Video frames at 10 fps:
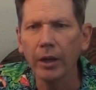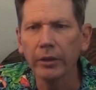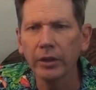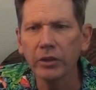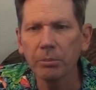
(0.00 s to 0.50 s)

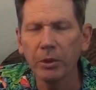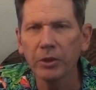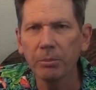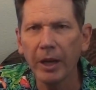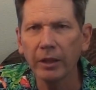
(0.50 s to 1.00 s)
These
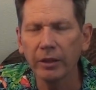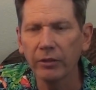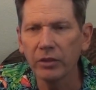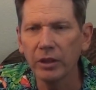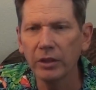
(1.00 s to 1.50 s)

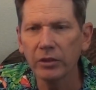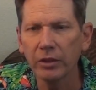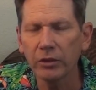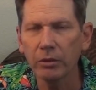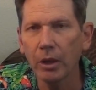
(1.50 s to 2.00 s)
perspectives, these
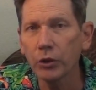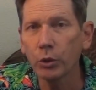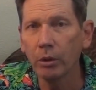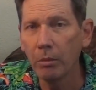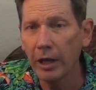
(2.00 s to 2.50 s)

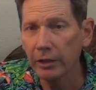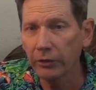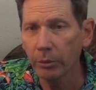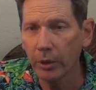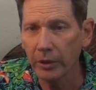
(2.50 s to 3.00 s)
structural models
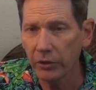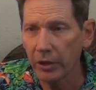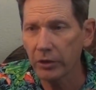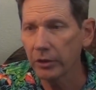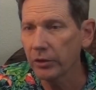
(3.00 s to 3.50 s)
for
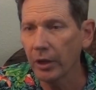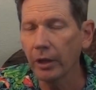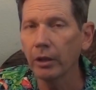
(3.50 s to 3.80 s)
organizations